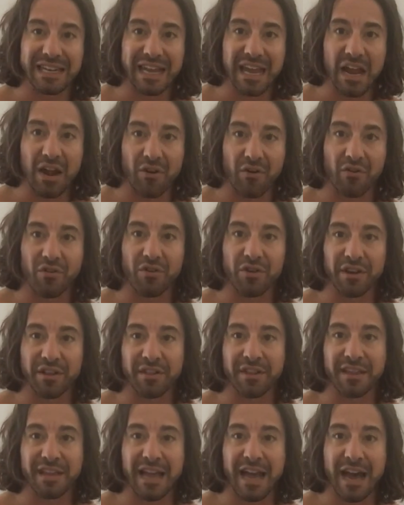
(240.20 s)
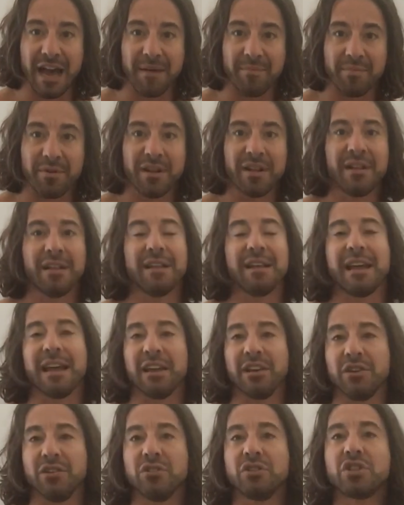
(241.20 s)
error in the app,
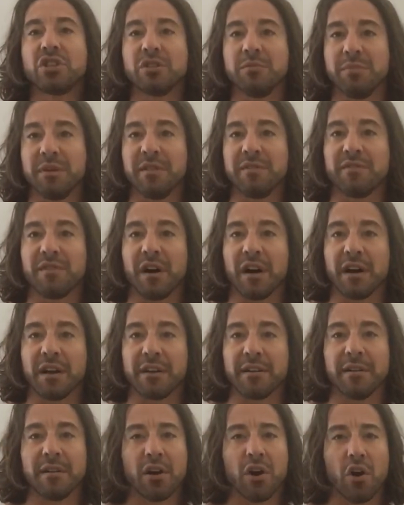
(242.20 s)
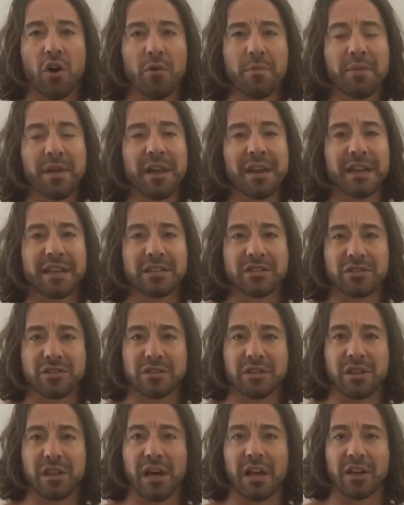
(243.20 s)
and you should be fine. Hope that
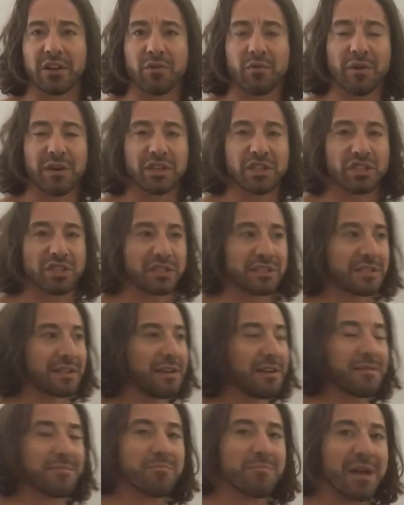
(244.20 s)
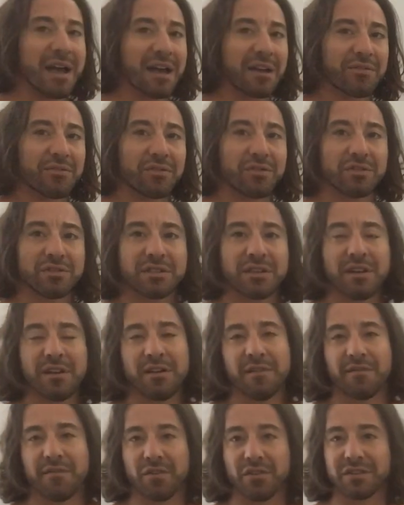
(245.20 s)
answers a lot of questions. Macros
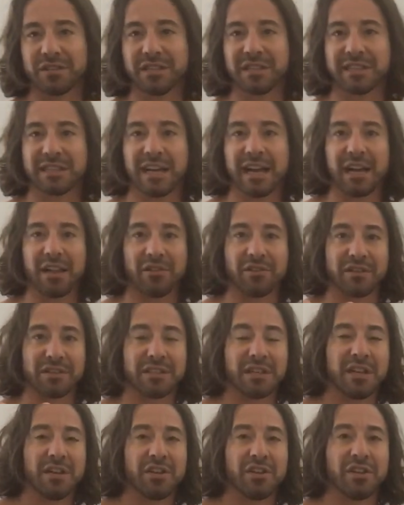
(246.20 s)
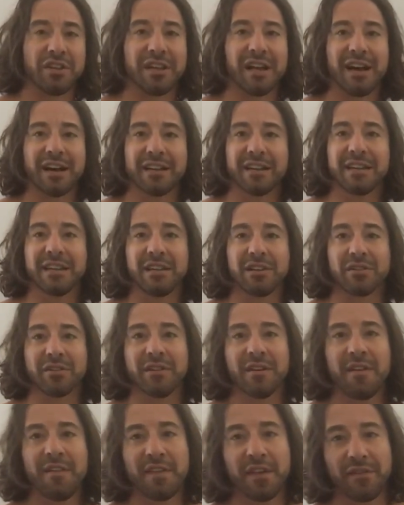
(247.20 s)
versus calories. You got it
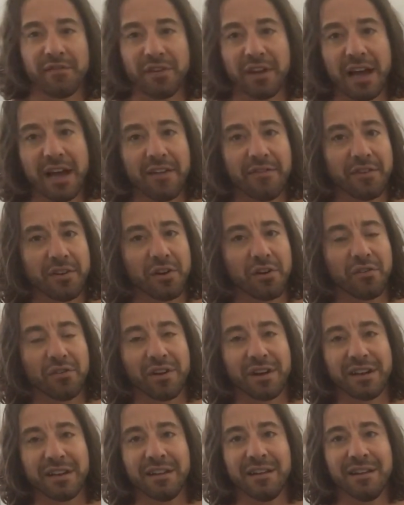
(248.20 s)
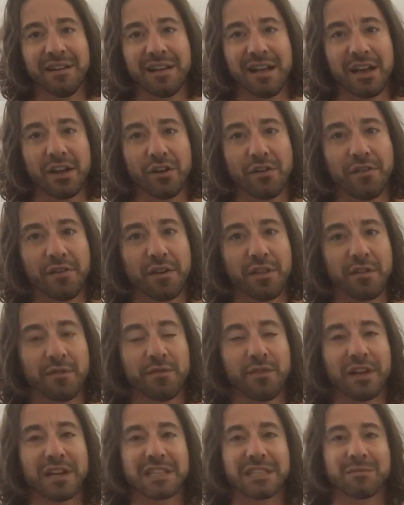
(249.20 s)
here. If you haven't already, head over to the
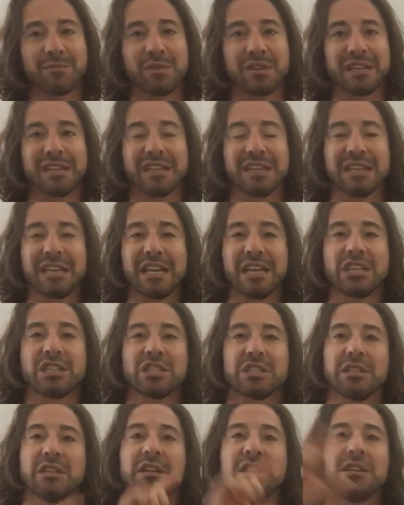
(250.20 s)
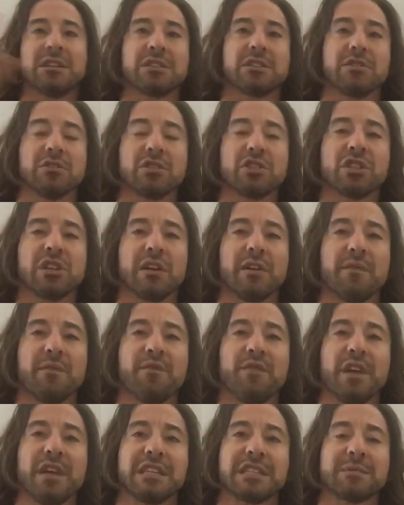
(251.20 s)
Flexible Eating Nation, search it on
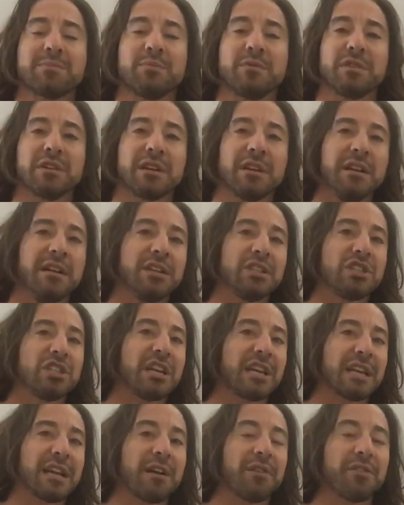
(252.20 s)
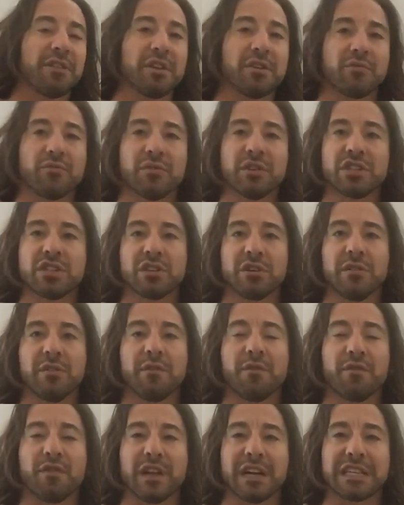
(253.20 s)
Facebook, check out the original
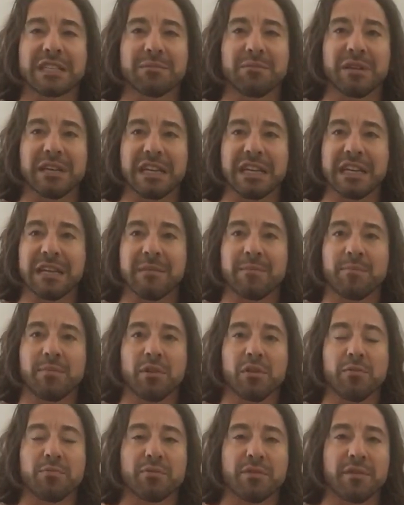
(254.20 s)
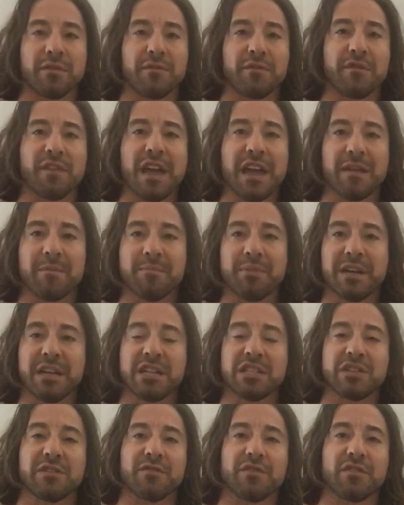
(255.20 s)
Flexible Eating Blueprint fan
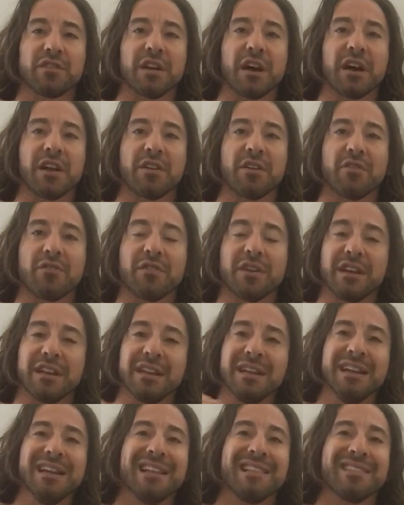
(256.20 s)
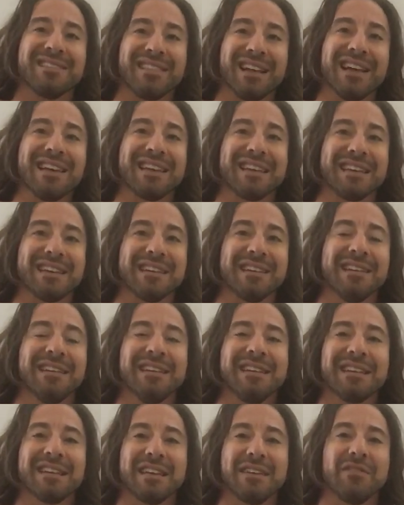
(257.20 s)
page if you're not already. Like it,
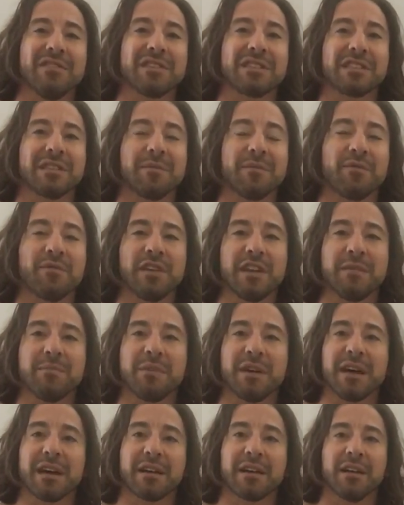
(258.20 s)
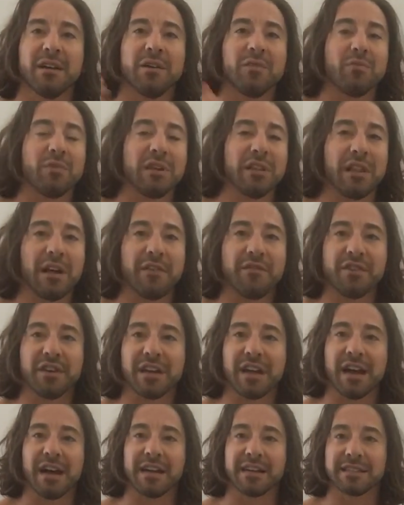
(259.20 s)
give us some feedback. We love you
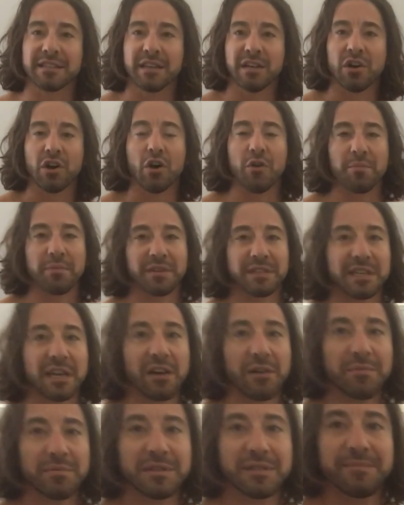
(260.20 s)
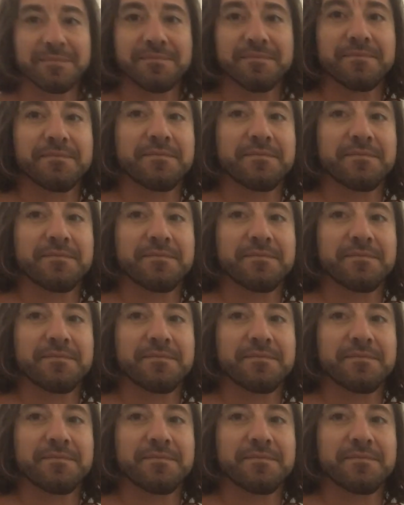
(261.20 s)
guys. Hope this helped.